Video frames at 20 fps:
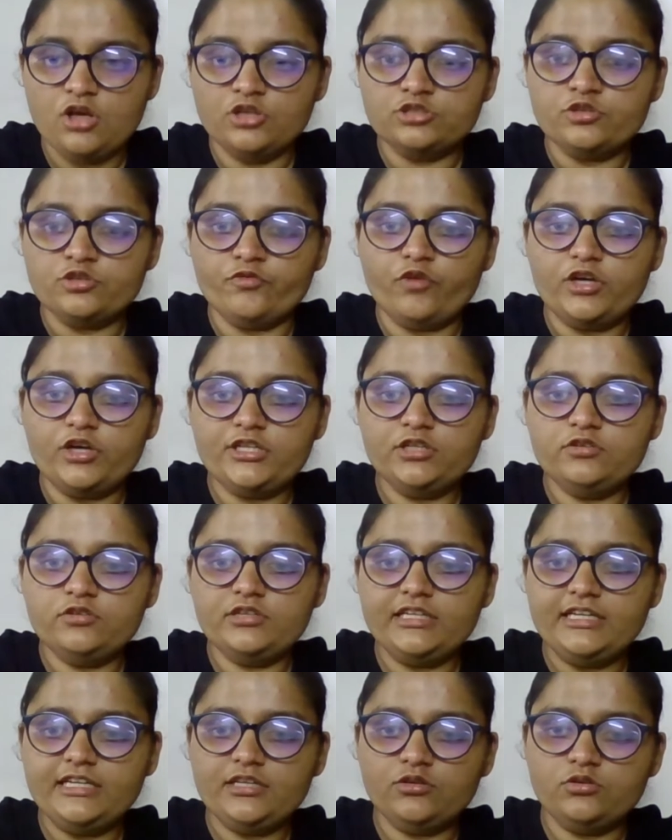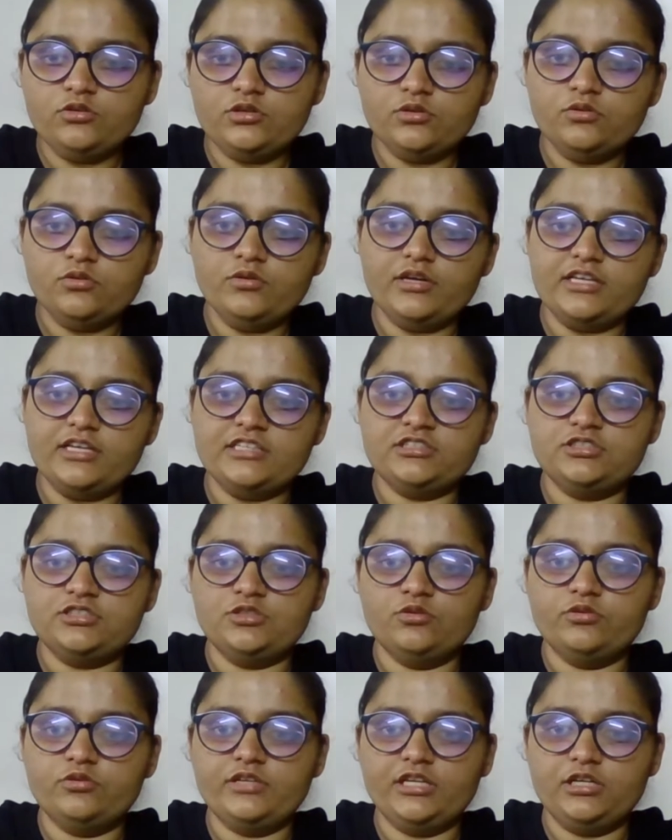So what you need to do is
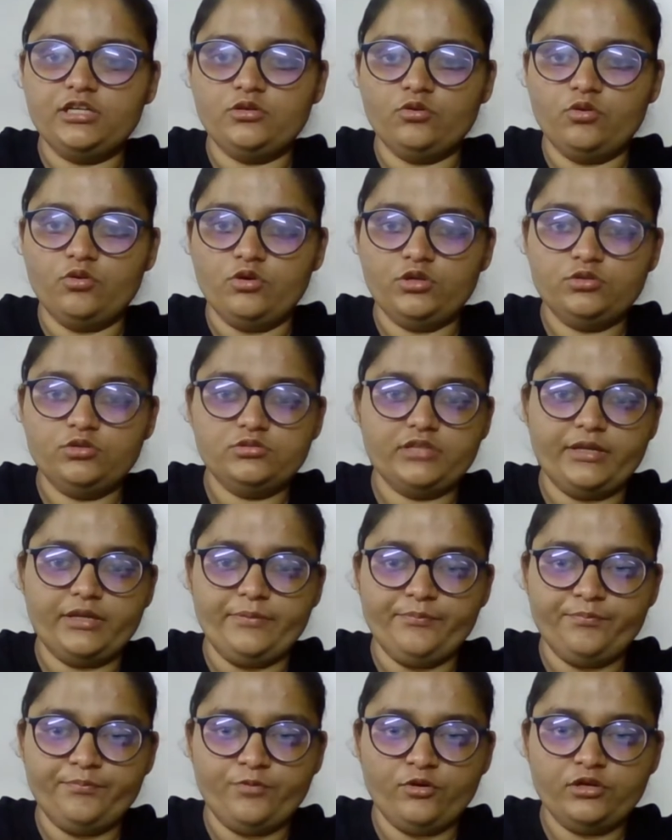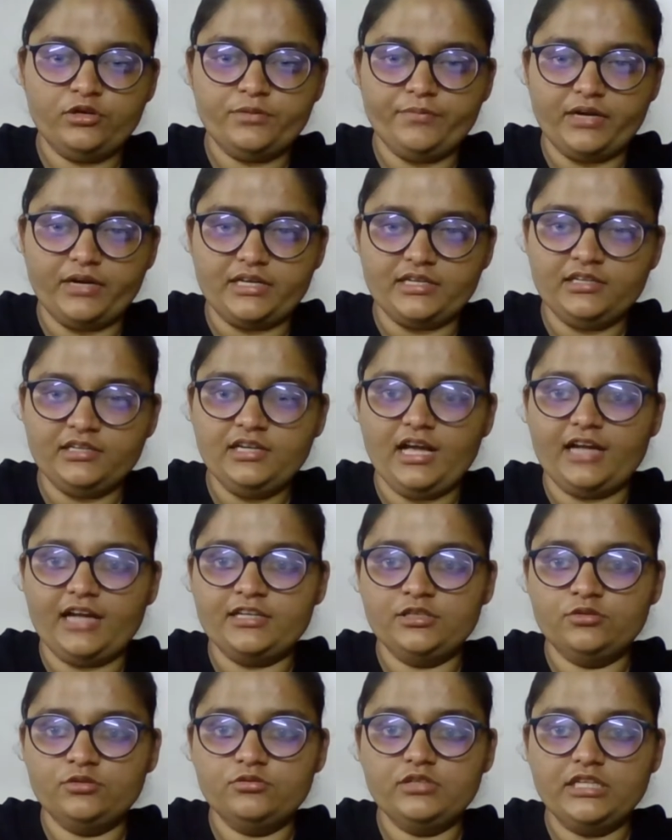you need to go to the import button
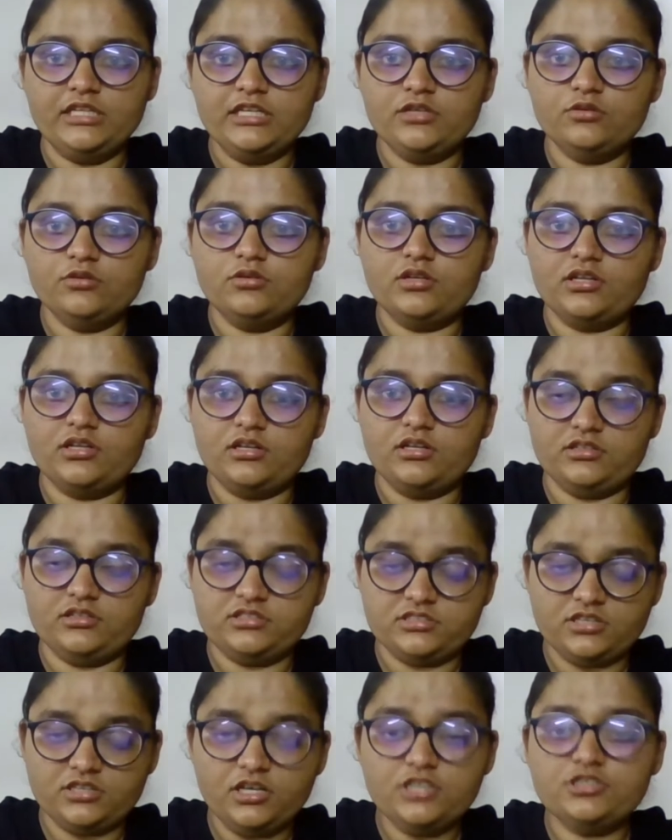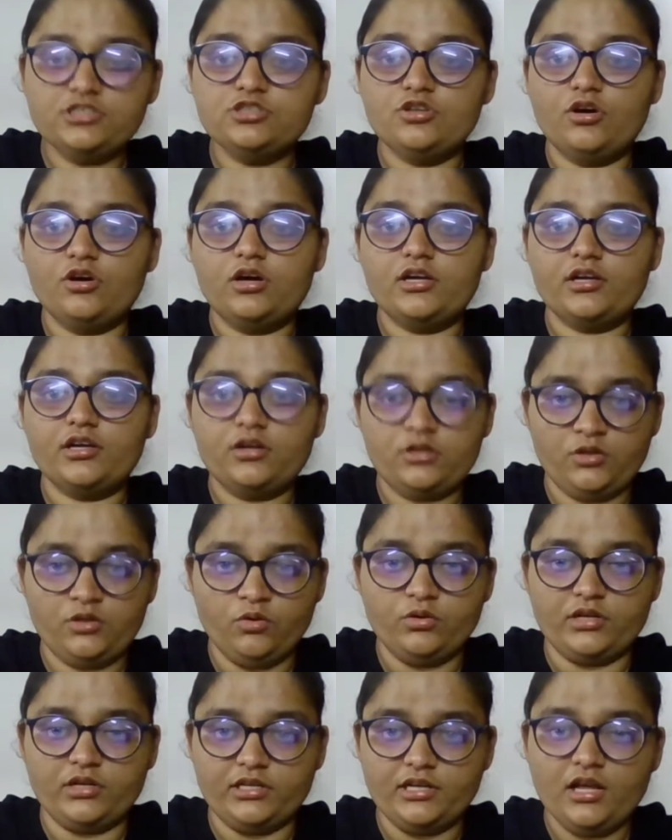and you need to search your
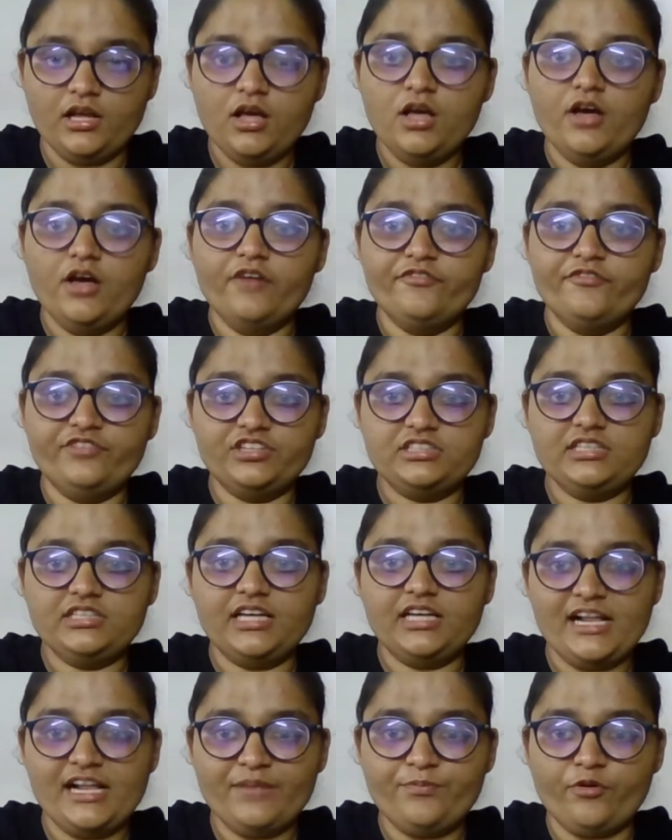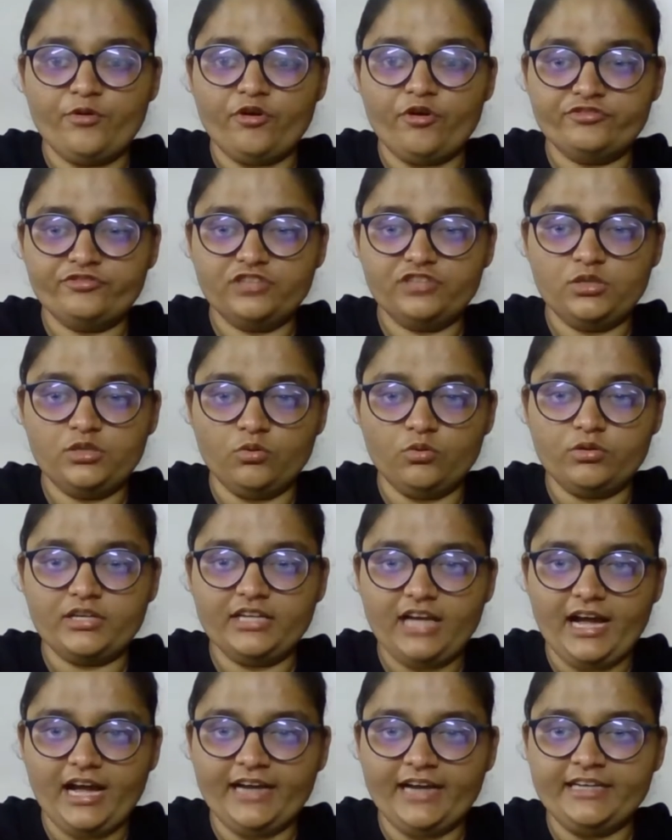token with the help of the
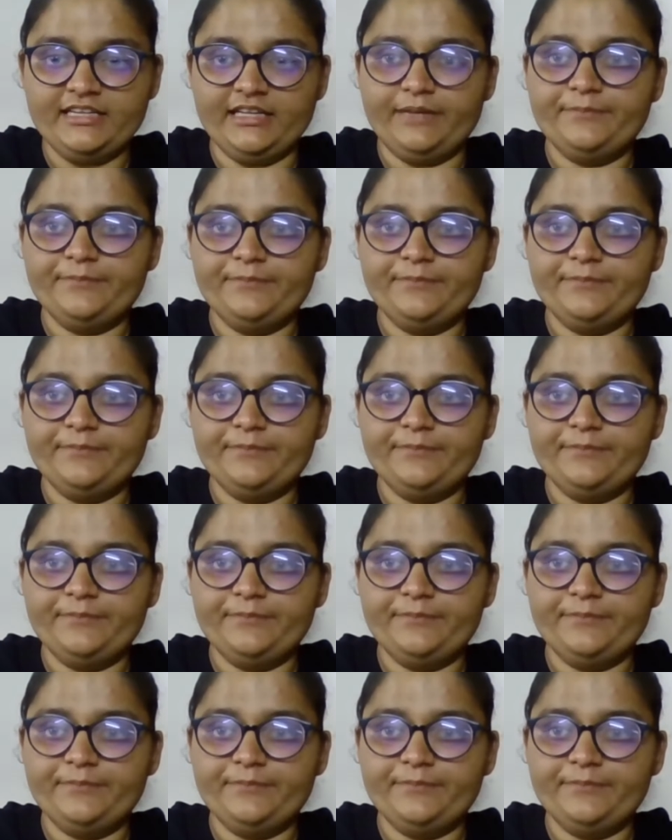token ID.